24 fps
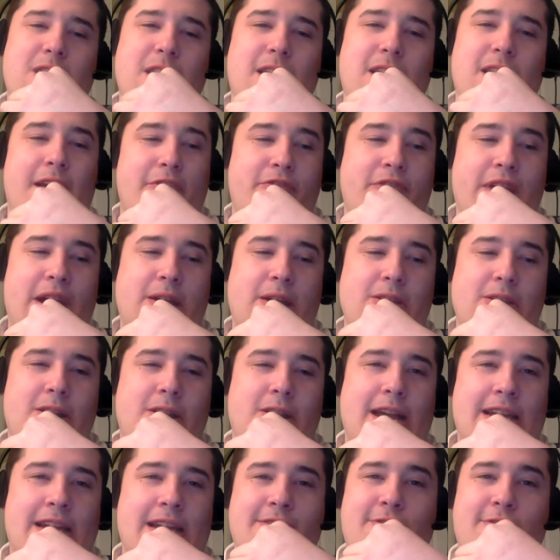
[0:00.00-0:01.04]
Like I found the
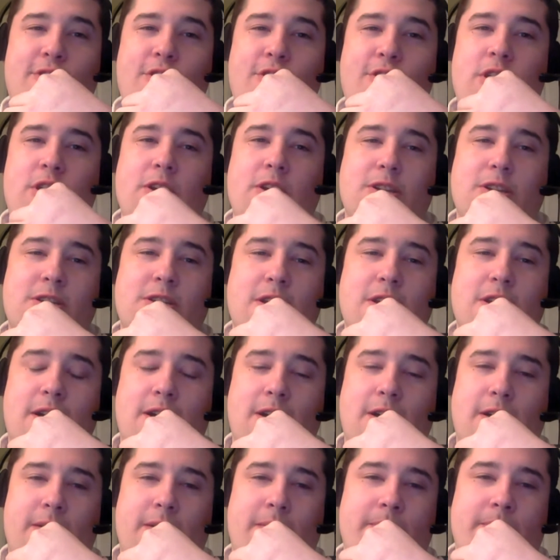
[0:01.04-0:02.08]
last few years,
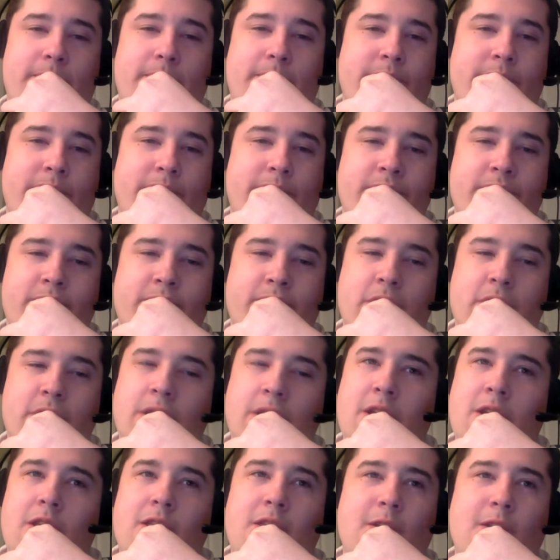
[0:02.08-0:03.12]

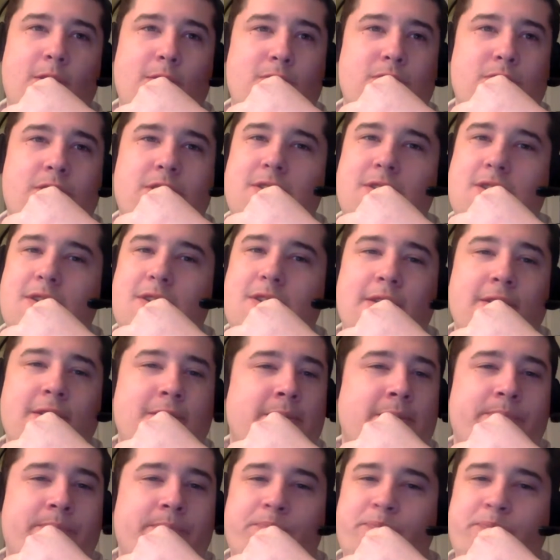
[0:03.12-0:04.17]
those
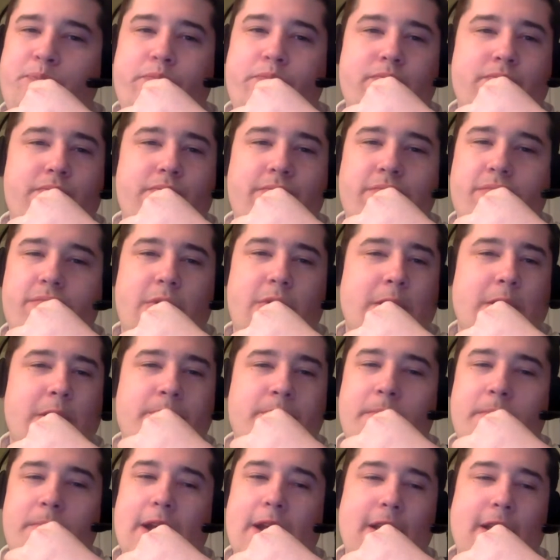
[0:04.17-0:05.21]

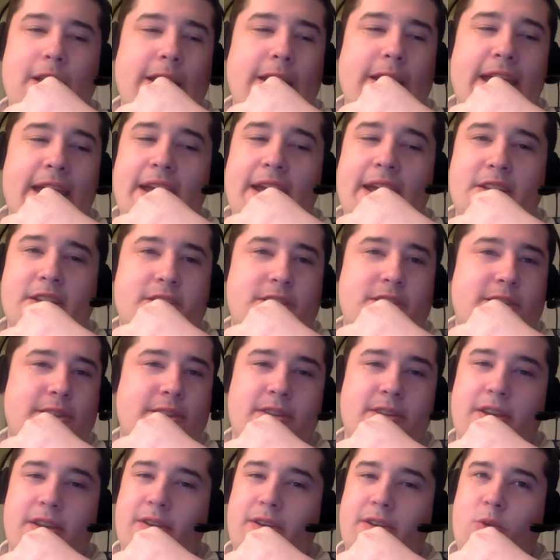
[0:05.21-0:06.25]
middle aged
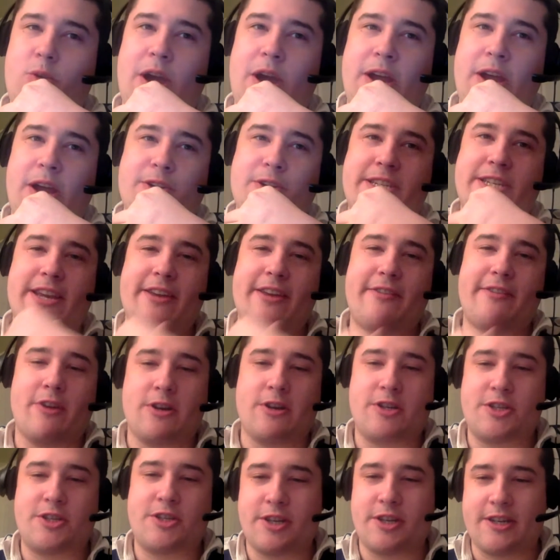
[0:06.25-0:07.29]
wide
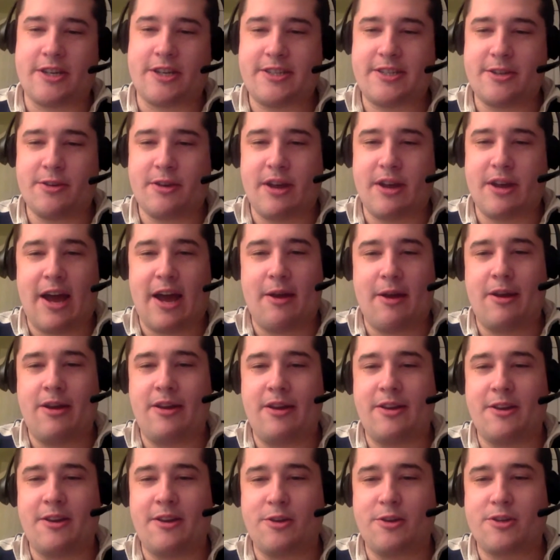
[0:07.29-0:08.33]
receivers just do not
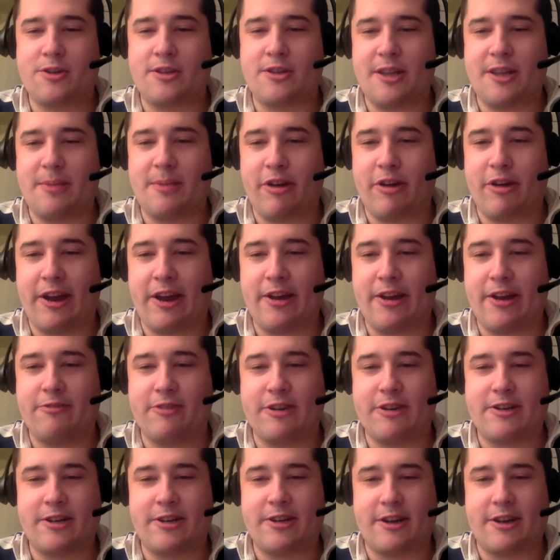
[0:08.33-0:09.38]
usually bring good
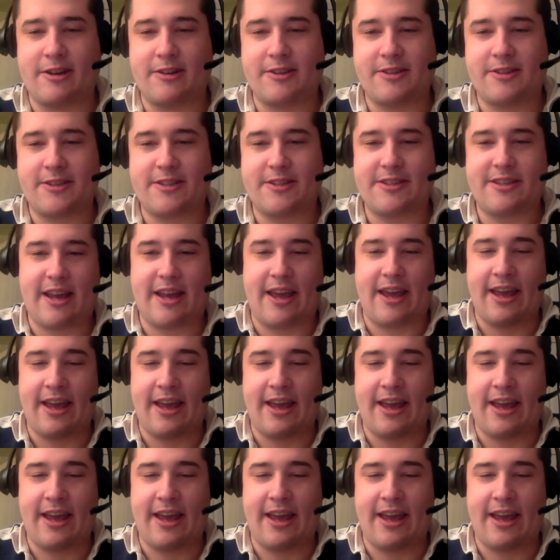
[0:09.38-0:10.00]
returns.